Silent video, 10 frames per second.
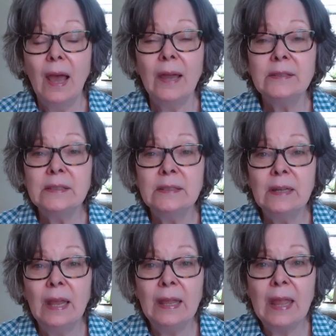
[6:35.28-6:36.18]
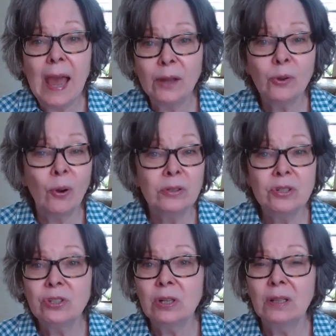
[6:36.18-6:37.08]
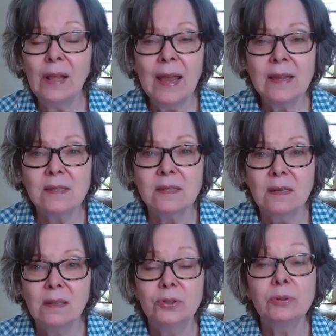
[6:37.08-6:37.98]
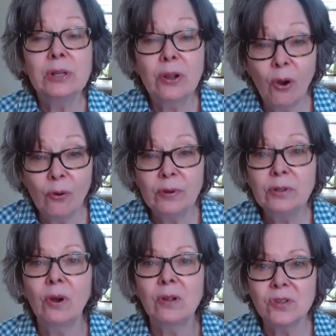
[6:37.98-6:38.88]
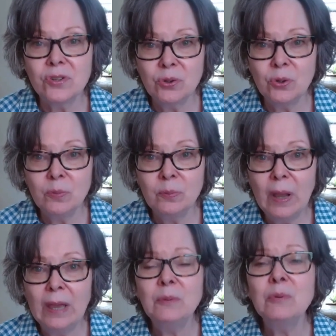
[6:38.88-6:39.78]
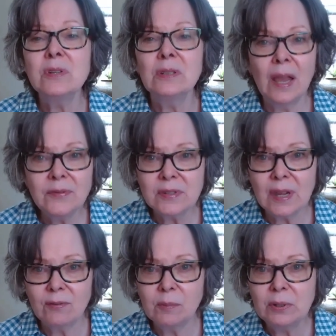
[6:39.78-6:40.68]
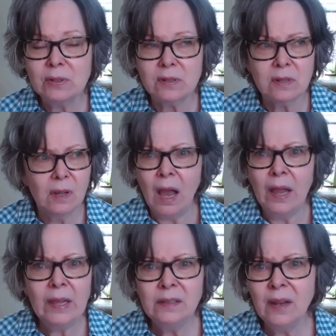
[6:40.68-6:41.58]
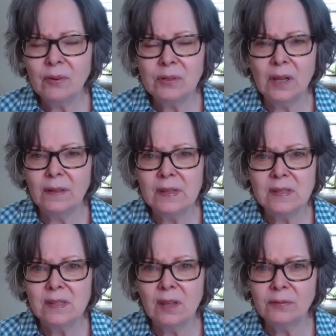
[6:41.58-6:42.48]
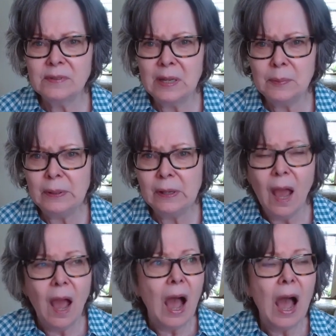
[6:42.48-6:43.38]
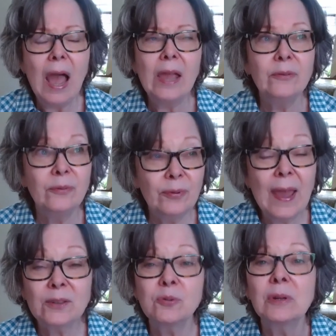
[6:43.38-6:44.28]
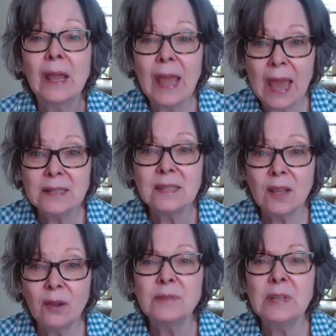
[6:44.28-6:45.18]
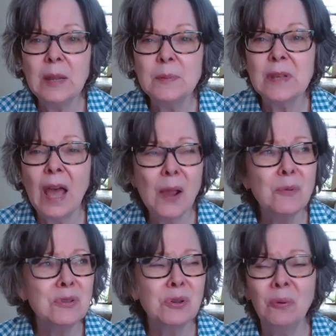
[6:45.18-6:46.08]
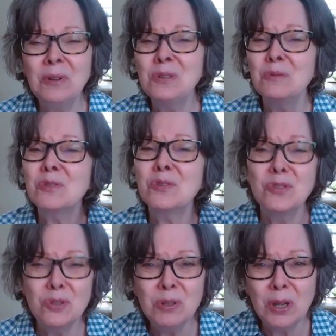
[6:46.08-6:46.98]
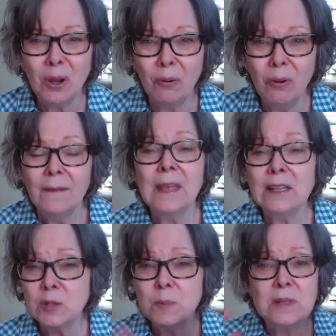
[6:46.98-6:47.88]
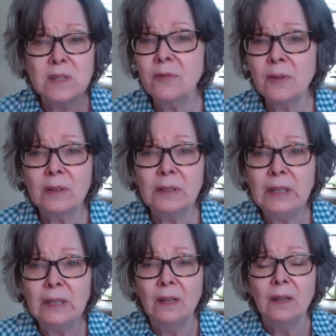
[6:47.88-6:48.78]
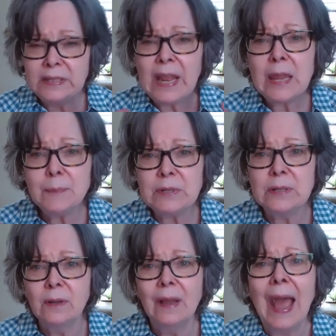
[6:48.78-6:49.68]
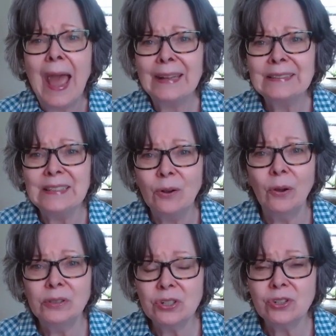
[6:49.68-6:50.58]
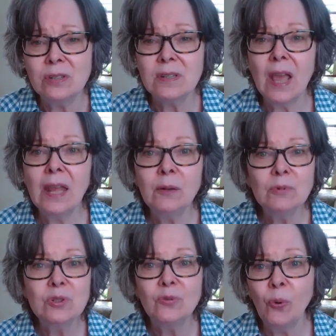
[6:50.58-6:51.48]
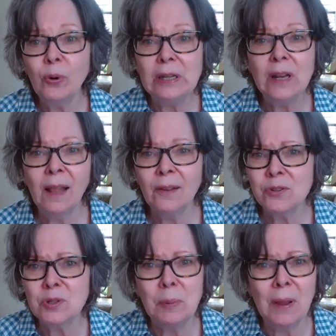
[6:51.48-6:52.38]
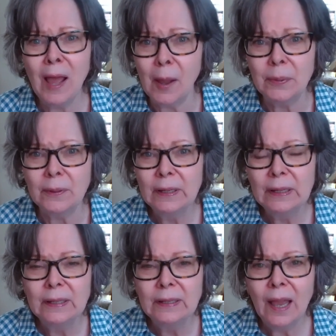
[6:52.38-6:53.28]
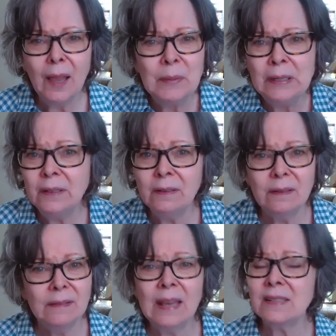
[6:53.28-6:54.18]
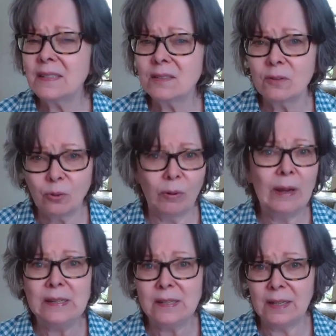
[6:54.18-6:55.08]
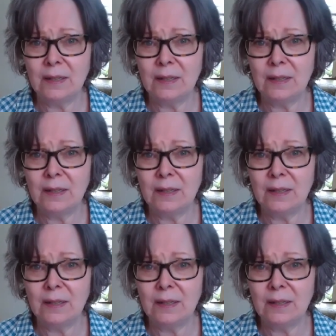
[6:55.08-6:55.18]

I did a how to audition class during COVID on Zoom, and it was a lifesaver because I had never done this self-taping. In fact, when I had self-tapes, I was going to a studio that specifically taped acting auditions, and it was $40 a pop. I mean, that's crazy.